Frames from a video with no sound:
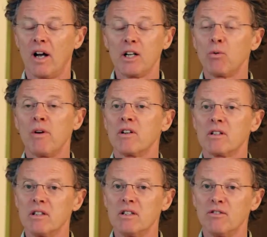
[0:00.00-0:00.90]

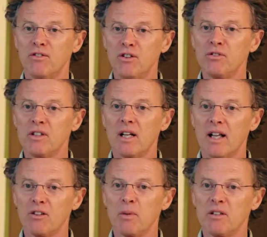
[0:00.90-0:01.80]
unequivocally, FEWS.net
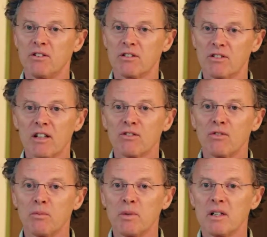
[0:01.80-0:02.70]
has been
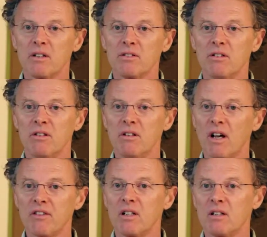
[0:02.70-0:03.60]
successful because
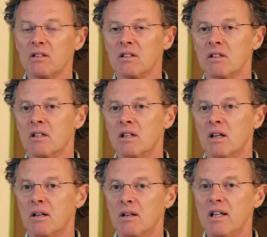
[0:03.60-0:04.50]
nothing
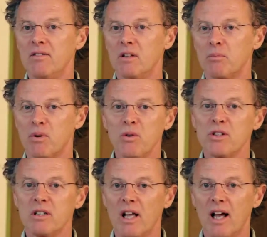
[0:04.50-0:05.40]
even
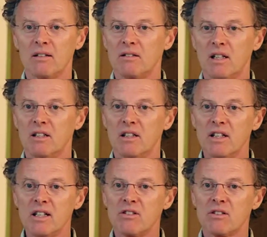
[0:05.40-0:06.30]
approaching that in the
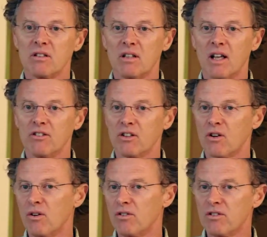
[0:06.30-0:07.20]
least has
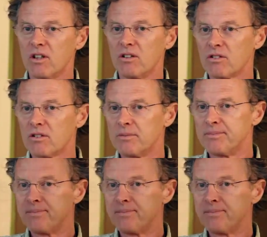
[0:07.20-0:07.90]
occurred since.